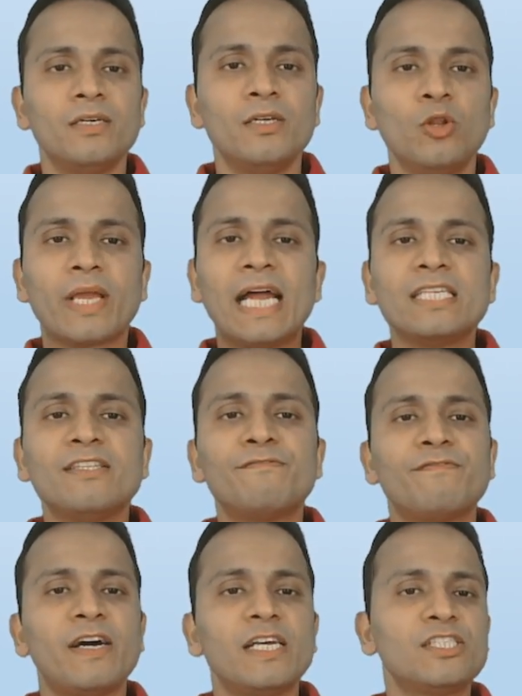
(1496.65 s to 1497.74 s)
look at the
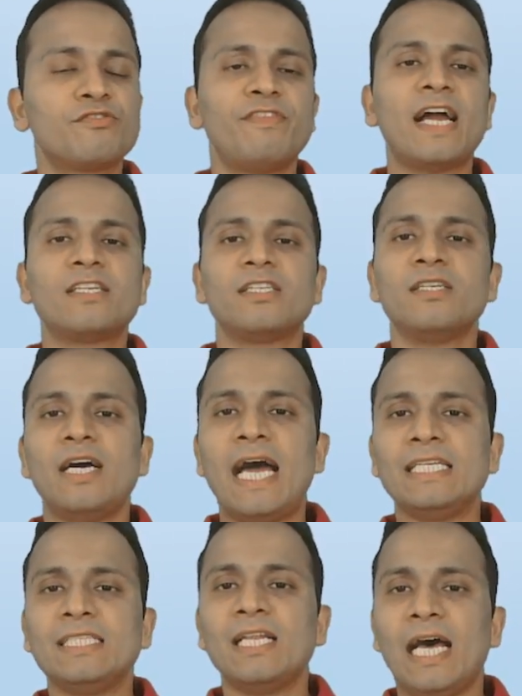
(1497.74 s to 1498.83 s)
first factor
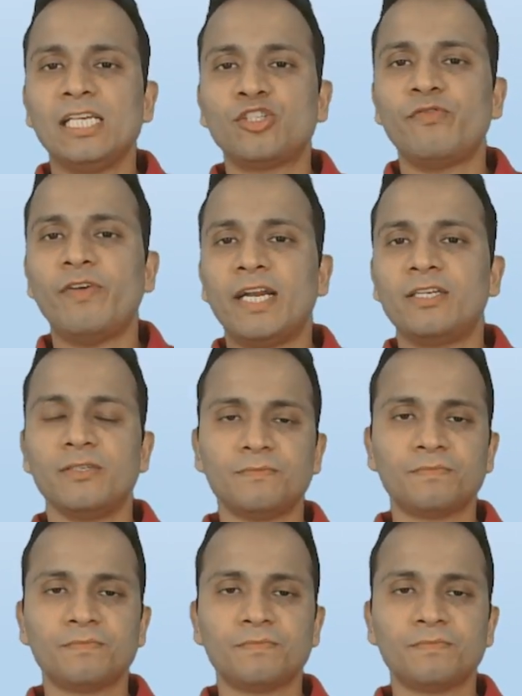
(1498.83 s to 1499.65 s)
and the last factor.